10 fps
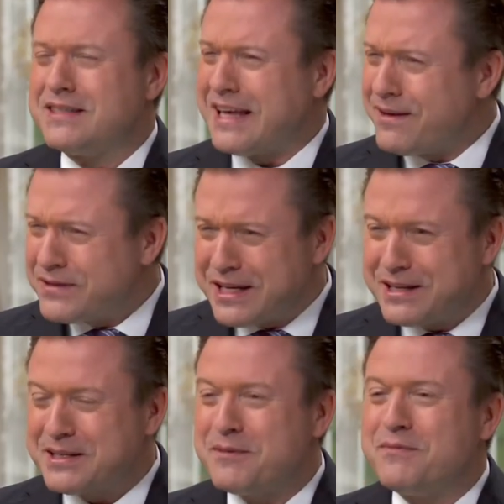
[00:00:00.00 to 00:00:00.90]

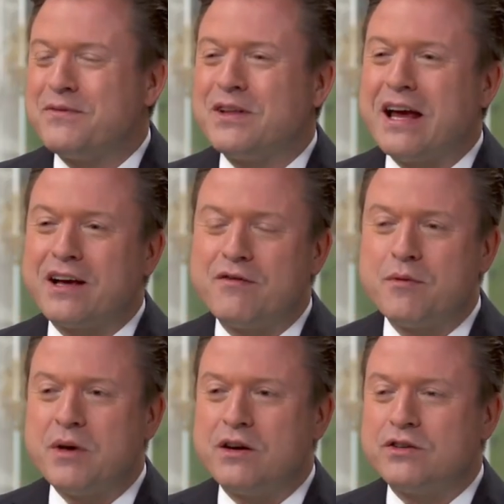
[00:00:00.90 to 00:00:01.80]
safetyism, for mm -hmm. lack mm-hmm. of
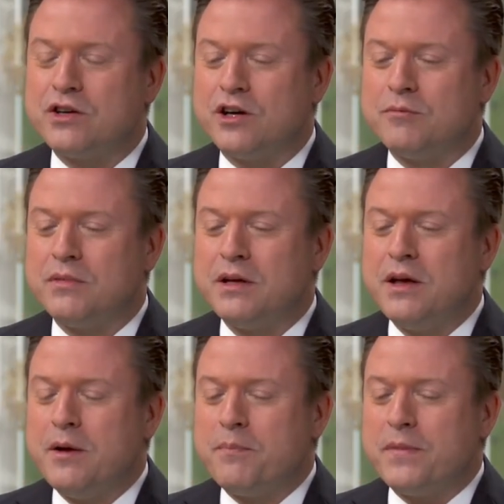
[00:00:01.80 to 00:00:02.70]
a better term, mm -hmm.